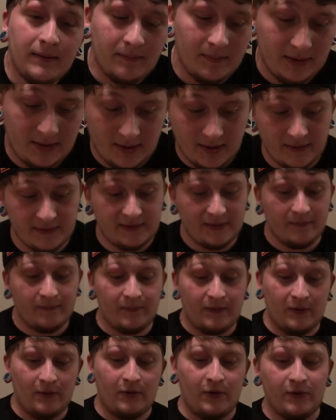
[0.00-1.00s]
because of
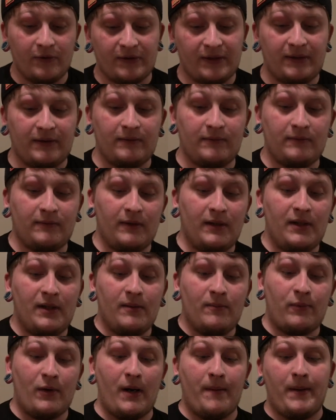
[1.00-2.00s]
you're using
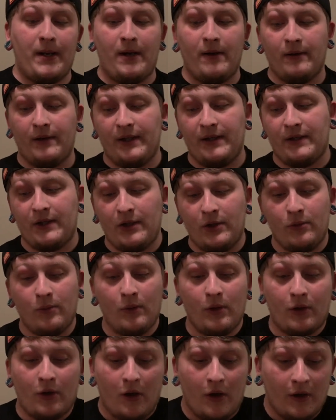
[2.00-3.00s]
primarily the
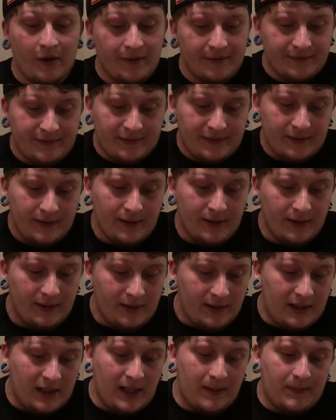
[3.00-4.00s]
newer cards
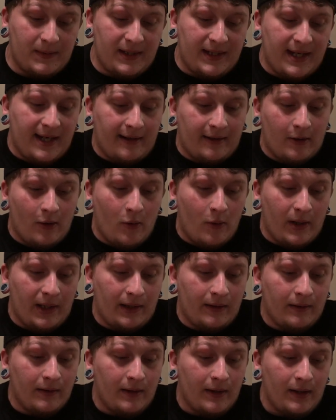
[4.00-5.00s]
to keep the deck
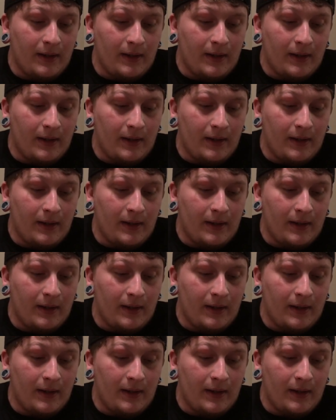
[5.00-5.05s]
going.